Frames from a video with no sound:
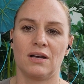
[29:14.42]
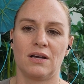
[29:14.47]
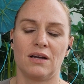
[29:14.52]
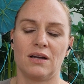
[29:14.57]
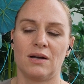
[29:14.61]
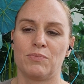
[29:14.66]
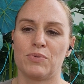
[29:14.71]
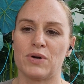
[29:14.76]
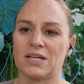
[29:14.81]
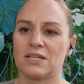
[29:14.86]

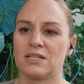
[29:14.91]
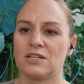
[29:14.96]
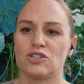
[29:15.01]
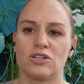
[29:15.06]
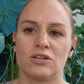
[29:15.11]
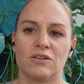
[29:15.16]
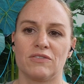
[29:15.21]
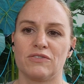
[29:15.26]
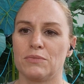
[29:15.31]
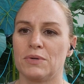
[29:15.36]

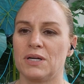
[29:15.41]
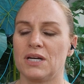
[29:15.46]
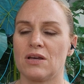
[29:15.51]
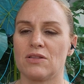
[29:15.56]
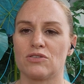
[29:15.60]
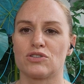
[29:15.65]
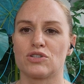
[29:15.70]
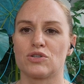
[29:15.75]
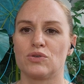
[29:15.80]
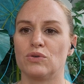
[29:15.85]
practitioner from
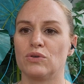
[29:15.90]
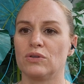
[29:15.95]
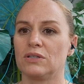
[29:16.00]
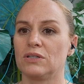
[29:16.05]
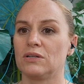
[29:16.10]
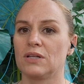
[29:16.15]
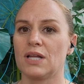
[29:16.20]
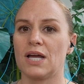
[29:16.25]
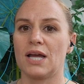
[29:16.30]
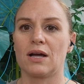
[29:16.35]
another school and
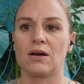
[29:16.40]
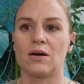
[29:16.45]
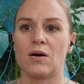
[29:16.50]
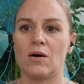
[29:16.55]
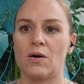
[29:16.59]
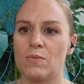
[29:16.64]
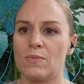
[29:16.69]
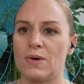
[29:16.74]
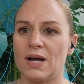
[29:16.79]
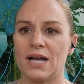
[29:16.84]
you're like,
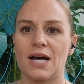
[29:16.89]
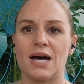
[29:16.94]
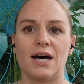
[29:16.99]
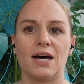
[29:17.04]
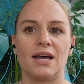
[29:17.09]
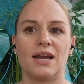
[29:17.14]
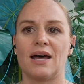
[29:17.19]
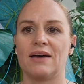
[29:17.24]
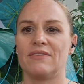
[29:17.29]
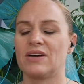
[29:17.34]
oh my
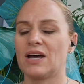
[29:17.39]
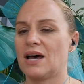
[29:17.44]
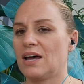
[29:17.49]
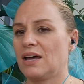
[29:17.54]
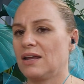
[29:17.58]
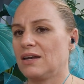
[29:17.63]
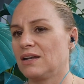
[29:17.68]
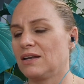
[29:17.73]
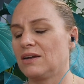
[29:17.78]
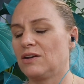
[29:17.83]
God, I've
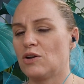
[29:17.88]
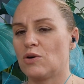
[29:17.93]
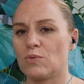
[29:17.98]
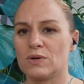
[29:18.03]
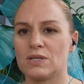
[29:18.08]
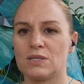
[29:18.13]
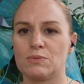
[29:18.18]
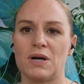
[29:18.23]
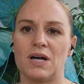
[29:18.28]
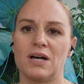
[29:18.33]
got no
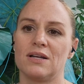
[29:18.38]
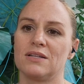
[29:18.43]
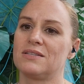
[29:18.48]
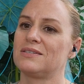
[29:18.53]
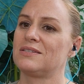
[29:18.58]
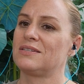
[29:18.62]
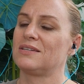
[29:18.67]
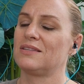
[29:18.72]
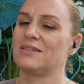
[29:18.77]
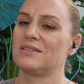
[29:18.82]

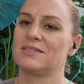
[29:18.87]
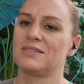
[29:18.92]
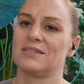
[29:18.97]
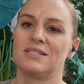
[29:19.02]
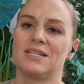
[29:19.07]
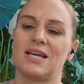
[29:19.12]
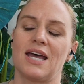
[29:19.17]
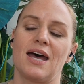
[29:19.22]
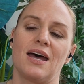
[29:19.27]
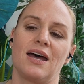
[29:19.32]
response to this
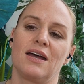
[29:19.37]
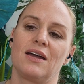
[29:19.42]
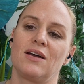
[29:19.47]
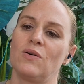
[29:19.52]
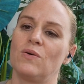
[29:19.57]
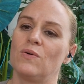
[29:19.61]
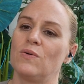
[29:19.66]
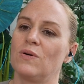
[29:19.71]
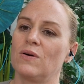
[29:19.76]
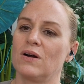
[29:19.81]
attack,
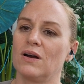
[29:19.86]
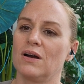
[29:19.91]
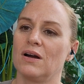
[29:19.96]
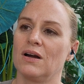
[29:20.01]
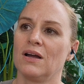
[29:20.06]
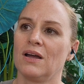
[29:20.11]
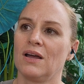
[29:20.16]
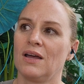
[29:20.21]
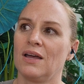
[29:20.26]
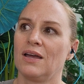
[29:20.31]
or
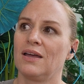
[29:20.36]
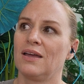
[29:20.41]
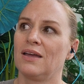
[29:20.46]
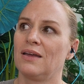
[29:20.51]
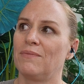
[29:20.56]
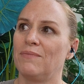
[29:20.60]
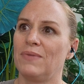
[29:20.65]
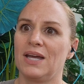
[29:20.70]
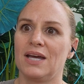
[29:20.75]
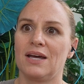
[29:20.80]

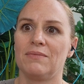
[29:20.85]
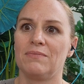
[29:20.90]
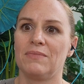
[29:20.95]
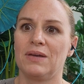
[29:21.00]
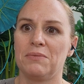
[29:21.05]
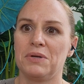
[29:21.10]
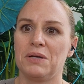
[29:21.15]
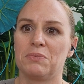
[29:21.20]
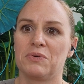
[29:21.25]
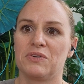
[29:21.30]
man,
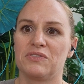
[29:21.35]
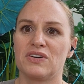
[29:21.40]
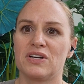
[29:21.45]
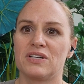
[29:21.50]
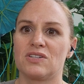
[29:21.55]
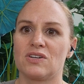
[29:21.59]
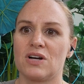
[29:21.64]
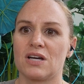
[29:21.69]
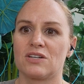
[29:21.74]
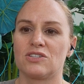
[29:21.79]
maybe
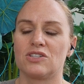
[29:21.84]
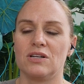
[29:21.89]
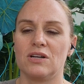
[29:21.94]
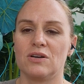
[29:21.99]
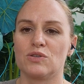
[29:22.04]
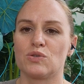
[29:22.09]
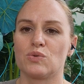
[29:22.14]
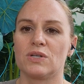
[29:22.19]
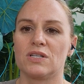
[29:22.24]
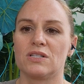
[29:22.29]
professor actually
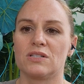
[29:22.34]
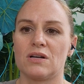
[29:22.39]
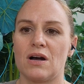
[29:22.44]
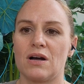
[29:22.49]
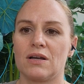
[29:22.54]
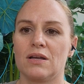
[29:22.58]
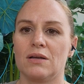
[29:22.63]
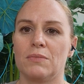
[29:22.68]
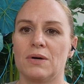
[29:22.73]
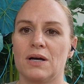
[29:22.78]
knows what he's
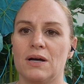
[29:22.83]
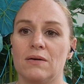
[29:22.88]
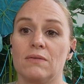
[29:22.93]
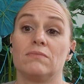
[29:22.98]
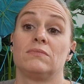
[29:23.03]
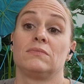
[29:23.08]
talking about.